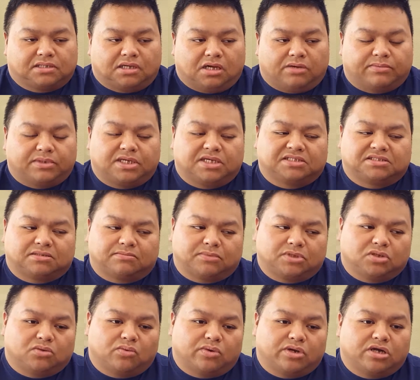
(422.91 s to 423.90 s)
Um, again,
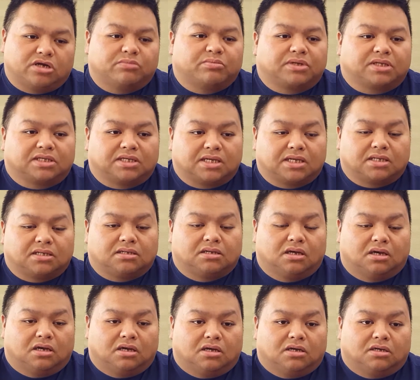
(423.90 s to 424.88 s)
something weird, but again,
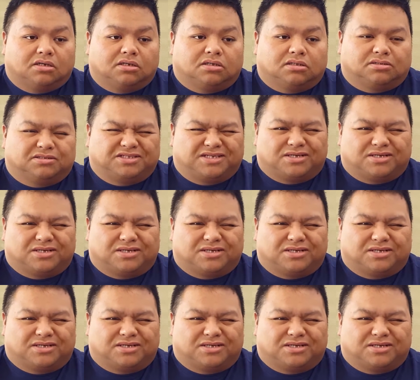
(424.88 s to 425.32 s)
you know,